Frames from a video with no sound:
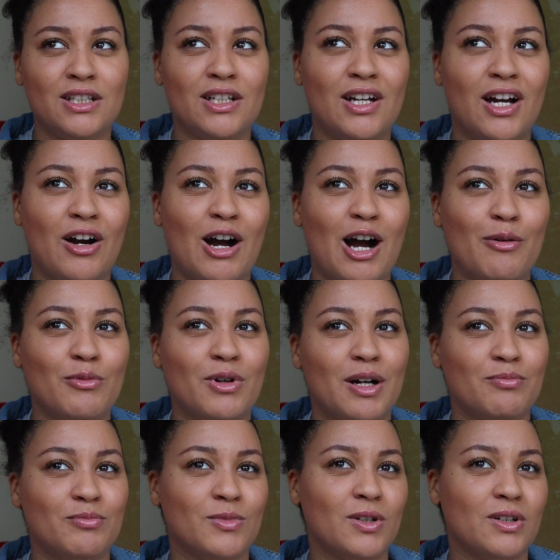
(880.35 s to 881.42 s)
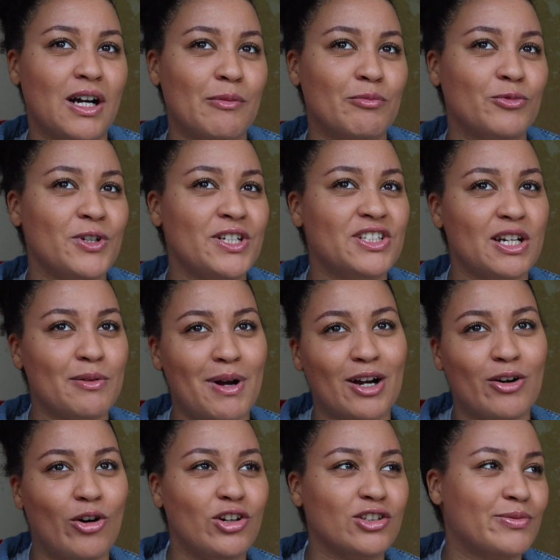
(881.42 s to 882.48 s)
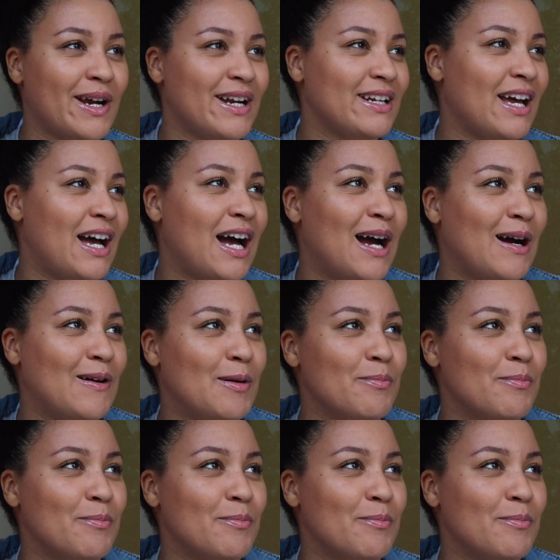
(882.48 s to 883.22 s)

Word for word: you know i'm i'm i'm reaching my goals right now